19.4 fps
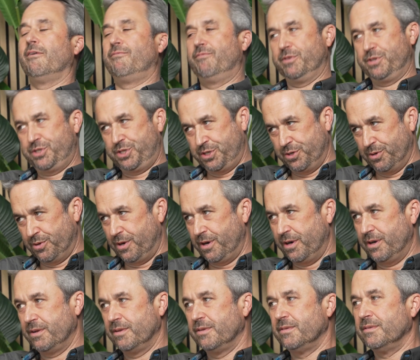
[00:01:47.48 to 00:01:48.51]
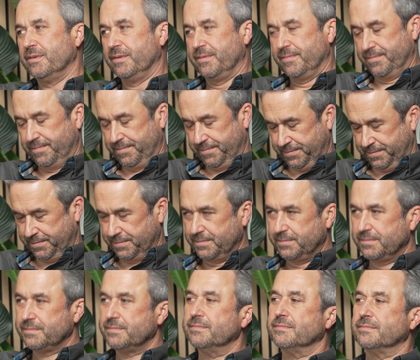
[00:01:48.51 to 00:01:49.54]
so they come standard with the height
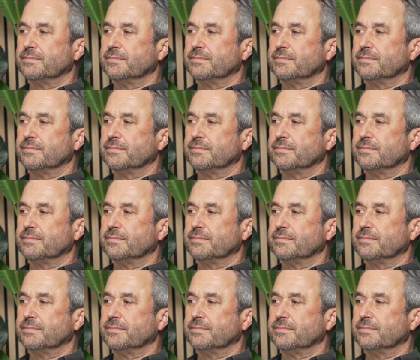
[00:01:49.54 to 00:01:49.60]
10